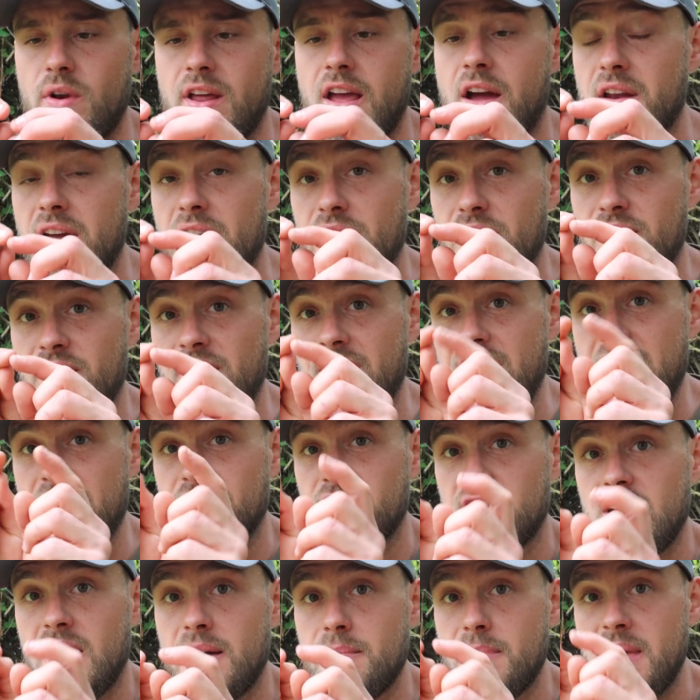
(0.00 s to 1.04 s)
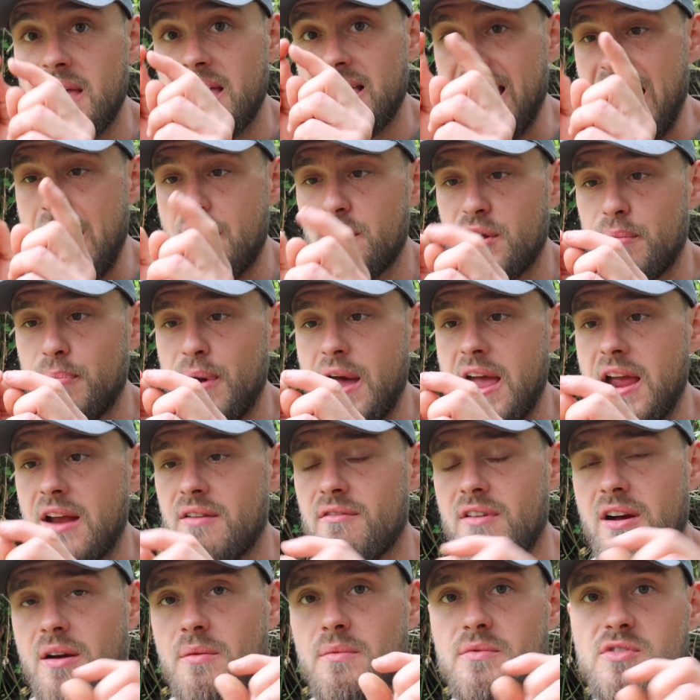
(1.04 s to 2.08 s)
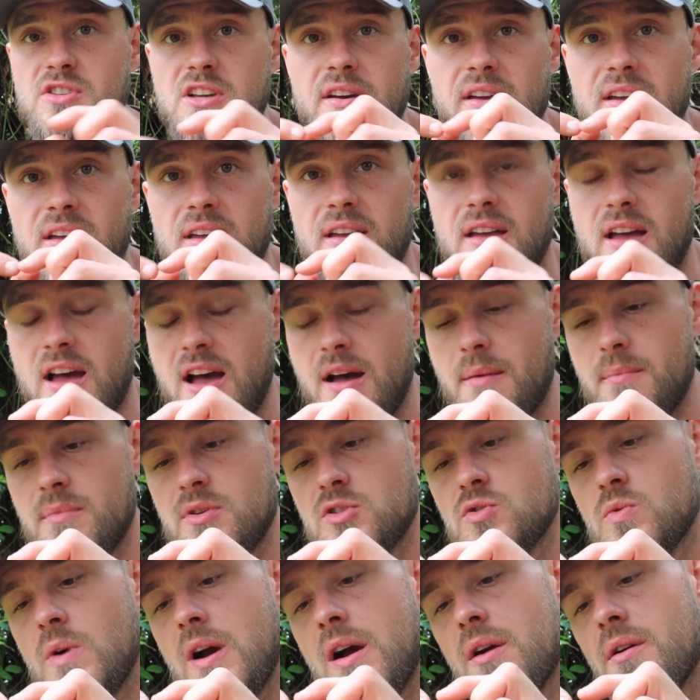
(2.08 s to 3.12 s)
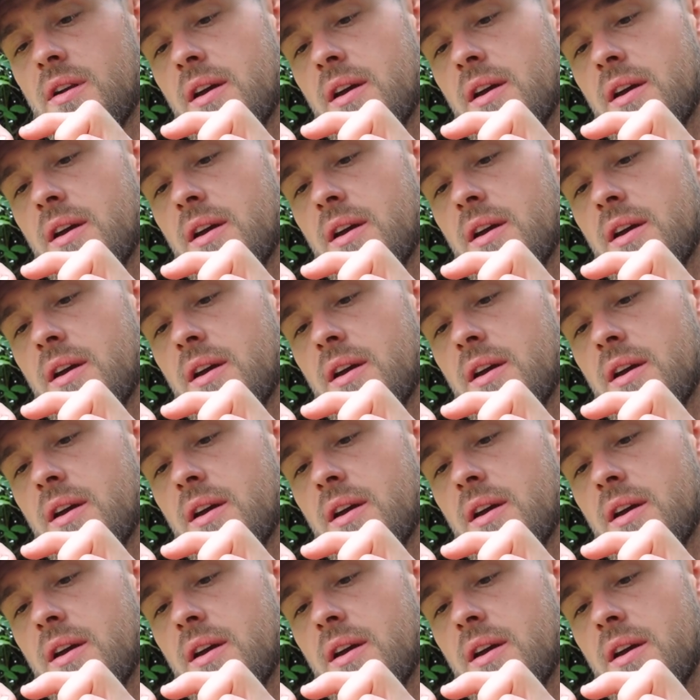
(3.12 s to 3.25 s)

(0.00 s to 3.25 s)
the only other thing I've done, me and Garrett are playing around with something as well,